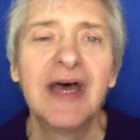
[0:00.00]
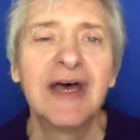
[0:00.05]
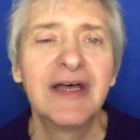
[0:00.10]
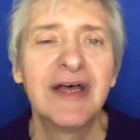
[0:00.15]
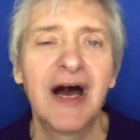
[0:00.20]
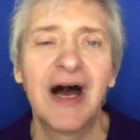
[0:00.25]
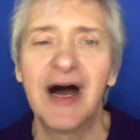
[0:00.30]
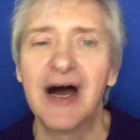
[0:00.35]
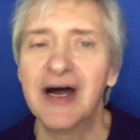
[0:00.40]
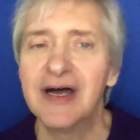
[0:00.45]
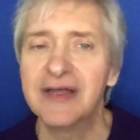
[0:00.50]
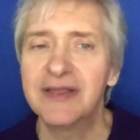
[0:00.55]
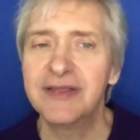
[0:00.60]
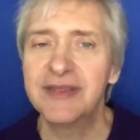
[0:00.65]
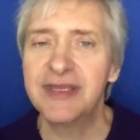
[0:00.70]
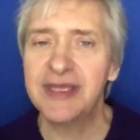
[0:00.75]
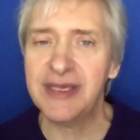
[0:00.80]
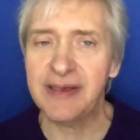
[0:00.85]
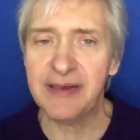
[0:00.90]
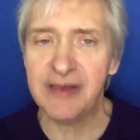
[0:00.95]
Uh,
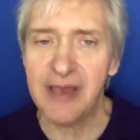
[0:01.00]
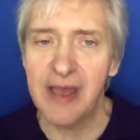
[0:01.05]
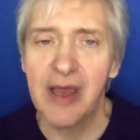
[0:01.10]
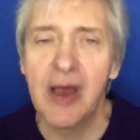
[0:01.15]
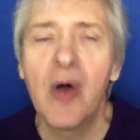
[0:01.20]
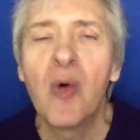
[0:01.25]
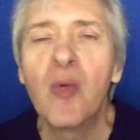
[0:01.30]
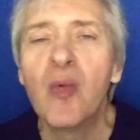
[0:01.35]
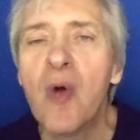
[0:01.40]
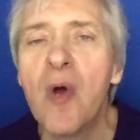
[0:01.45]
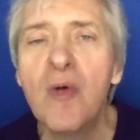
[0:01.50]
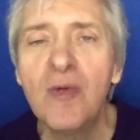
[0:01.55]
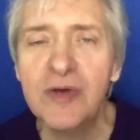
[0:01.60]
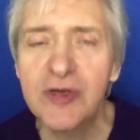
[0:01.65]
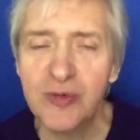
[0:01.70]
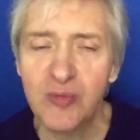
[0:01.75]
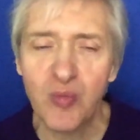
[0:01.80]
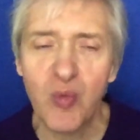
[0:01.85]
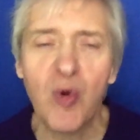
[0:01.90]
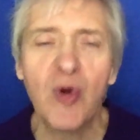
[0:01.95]
the
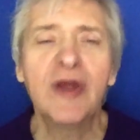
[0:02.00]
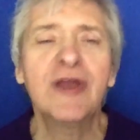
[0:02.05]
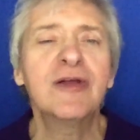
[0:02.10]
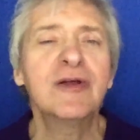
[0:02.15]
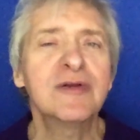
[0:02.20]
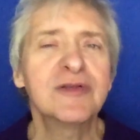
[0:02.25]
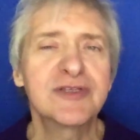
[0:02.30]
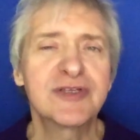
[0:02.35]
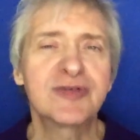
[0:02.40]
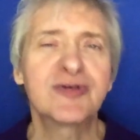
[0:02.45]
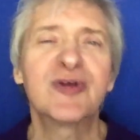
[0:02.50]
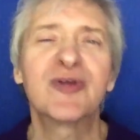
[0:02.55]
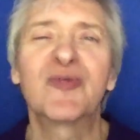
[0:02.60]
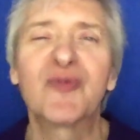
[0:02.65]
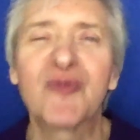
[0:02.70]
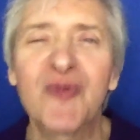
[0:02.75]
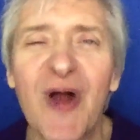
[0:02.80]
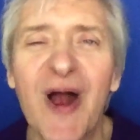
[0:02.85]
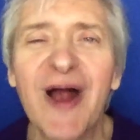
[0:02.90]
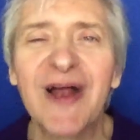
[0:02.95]
wounded warriors are going to
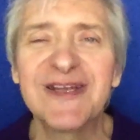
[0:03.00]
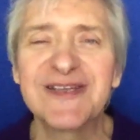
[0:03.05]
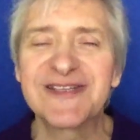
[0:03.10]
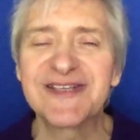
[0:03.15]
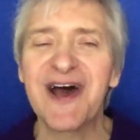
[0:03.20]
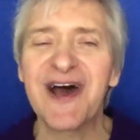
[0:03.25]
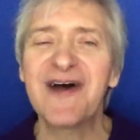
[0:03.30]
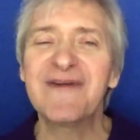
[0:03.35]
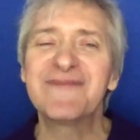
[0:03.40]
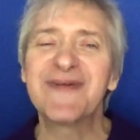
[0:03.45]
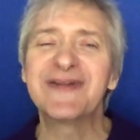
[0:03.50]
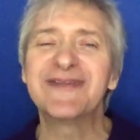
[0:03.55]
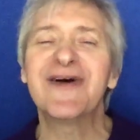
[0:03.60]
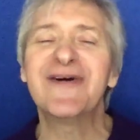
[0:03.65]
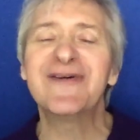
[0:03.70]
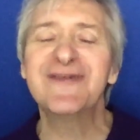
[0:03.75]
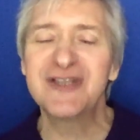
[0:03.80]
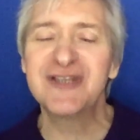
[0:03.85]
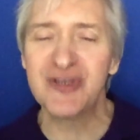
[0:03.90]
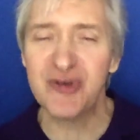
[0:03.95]
rise up, and
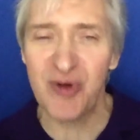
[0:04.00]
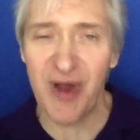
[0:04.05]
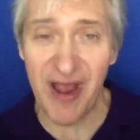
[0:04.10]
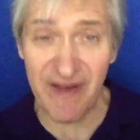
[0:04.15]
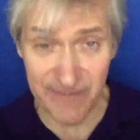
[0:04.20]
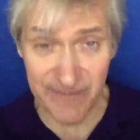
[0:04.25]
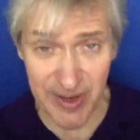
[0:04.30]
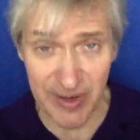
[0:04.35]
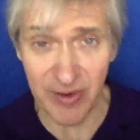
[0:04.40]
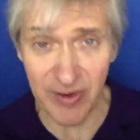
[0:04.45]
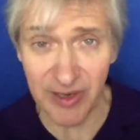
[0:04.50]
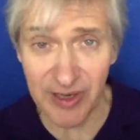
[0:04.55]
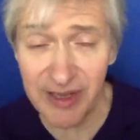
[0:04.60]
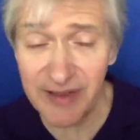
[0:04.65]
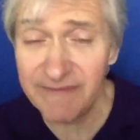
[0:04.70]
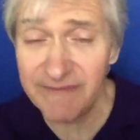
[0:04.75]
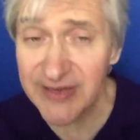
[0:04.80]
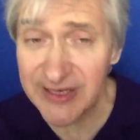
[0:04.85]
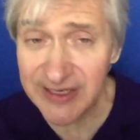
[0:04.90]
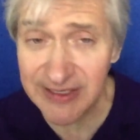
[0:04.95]
those who have been
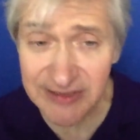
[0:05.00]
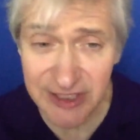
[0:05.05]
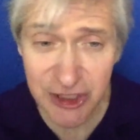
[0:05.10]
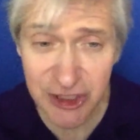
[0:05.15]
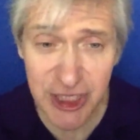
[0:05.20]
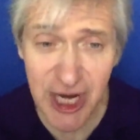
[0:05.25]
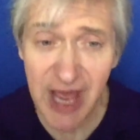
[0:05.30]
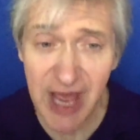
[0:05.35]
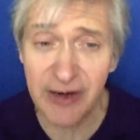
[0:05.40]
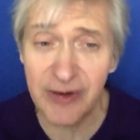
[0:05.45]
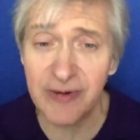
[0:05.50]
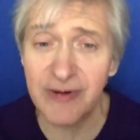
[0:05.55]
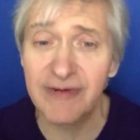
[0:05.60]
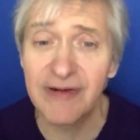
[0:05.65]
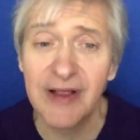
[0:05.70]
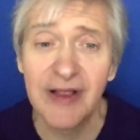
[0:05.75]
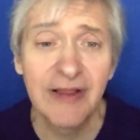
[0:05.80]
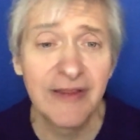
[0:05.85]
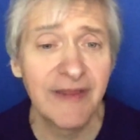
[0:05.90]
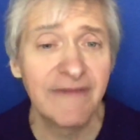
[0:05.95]
living in the shadow of
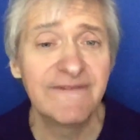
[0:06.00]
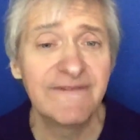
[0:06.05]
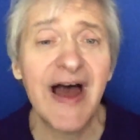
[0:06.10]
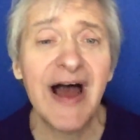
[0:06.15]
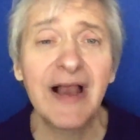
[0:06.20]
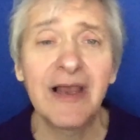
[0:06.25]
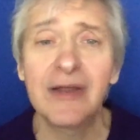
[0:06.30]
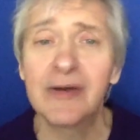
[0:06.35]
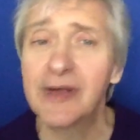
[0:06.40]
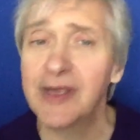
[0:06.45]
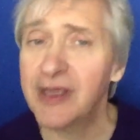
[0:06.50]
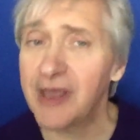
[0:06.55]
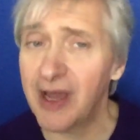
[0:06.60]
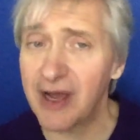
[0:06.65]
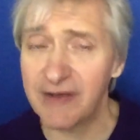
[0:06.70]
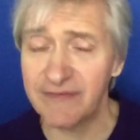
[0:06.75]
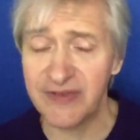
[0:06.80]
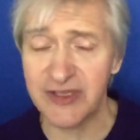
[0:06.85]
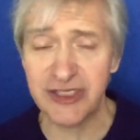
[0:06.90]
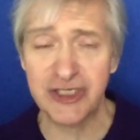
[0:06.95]
the valley
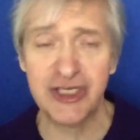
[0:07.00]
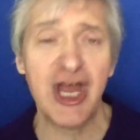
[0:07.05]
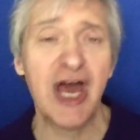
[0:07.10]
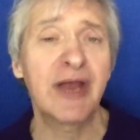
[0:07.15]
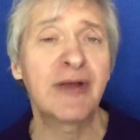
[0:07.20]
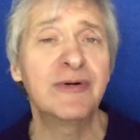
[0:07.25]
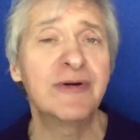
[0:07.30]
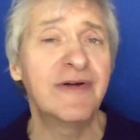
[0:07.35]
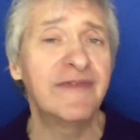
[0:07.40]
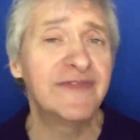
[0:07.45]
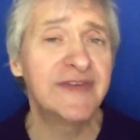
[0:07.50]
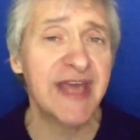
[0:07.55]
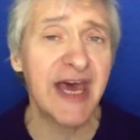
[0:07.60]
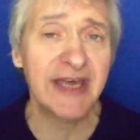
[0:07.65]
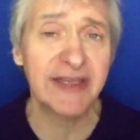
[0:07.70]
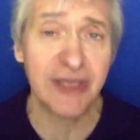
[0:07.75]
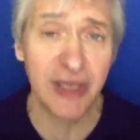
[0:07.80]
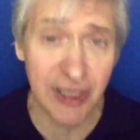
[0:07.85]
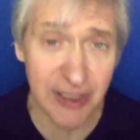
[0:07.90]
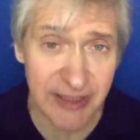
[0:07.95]
of the shadow of
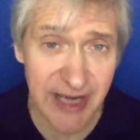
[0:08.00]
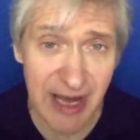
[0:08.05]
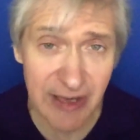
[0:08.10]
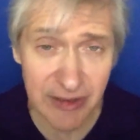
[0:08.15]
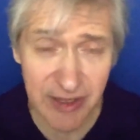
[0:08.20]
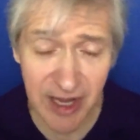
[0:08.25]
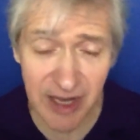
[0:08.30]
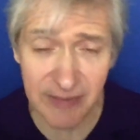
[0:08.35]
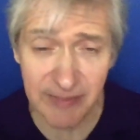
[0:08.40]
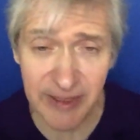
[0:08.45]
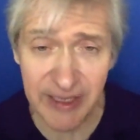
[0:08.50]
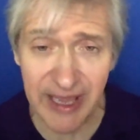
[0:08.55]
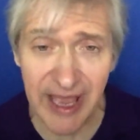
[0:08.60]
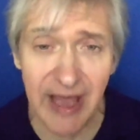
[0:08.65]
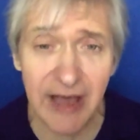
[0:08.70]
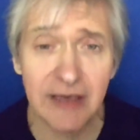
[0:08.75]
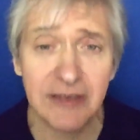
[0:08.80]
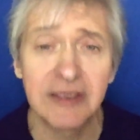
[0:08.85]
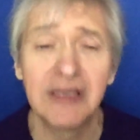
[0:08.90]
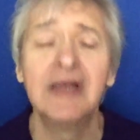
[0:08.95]
death are now coming
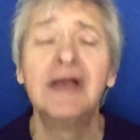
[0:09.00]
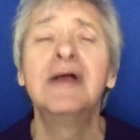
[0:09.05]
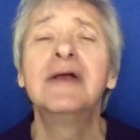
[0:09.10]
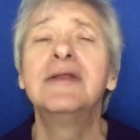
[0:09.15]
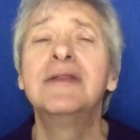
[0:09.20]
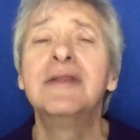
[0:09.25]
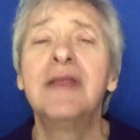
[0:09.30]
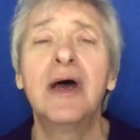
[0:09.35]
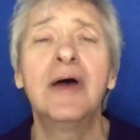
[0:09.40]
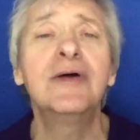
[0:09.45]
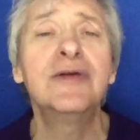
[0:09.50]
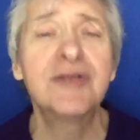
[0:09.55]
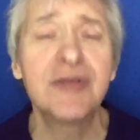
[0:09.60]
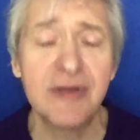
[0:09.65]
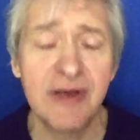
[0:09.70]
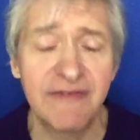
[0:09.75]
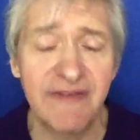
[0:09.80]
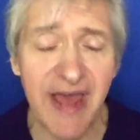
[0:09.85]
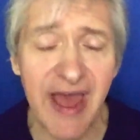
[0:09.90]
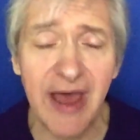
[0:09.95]
out. Those who
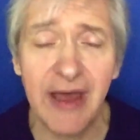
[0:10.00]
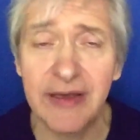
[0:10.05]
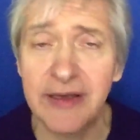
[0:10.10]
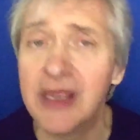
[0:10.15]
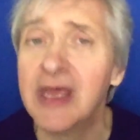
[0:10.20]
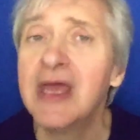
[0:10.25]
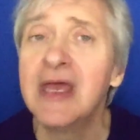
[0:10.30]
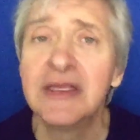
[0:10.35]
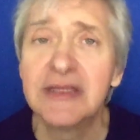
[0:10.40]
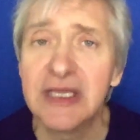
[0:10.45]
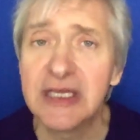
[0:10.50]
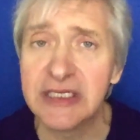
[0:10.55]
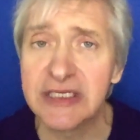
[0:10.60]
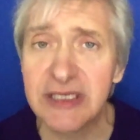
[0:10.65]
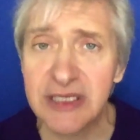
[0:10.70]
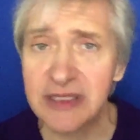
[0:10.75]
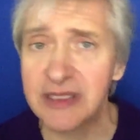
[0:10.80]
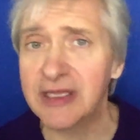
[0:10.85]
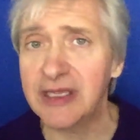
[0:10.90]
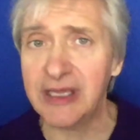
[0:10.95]
have had the
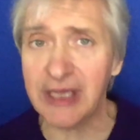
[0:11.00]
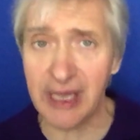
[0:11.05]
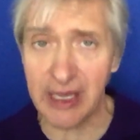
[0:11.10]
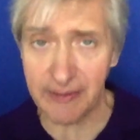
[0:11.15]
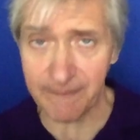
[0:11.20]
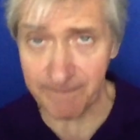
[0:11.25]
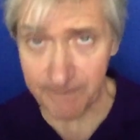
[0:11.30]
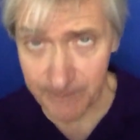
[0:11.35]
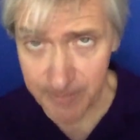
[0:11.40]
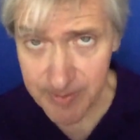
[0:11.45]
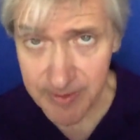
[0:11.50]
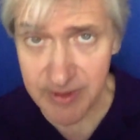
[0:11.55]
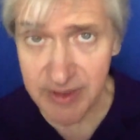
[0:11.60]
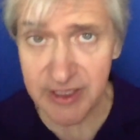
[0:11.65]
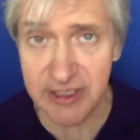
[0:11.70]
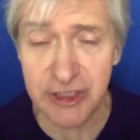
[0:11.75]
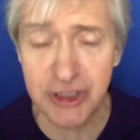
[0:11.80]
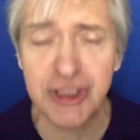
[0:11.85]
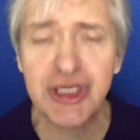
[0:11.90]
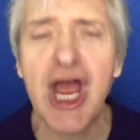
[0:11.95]
the um,
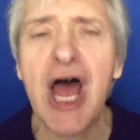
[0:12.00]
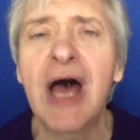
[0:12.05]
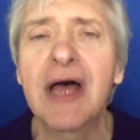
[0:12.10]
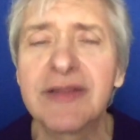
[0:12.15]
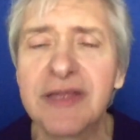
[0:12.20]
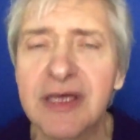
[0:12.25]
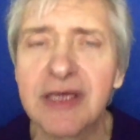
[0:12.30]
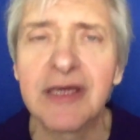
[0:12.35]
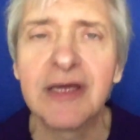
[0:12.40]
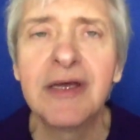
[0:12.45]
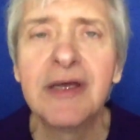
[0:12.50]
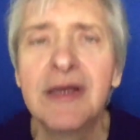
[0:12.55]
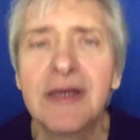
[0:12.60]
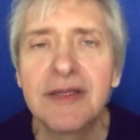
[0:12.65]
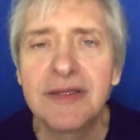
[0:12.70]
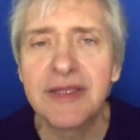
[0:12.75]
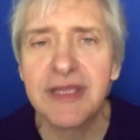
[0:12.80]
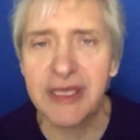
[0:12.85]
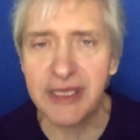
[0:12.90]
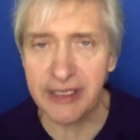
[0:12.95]
the the
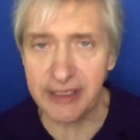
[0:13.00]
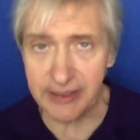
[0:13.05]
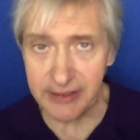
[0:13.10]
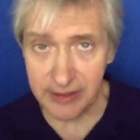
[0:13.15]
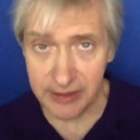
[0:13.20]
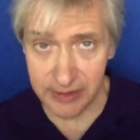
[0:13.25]
the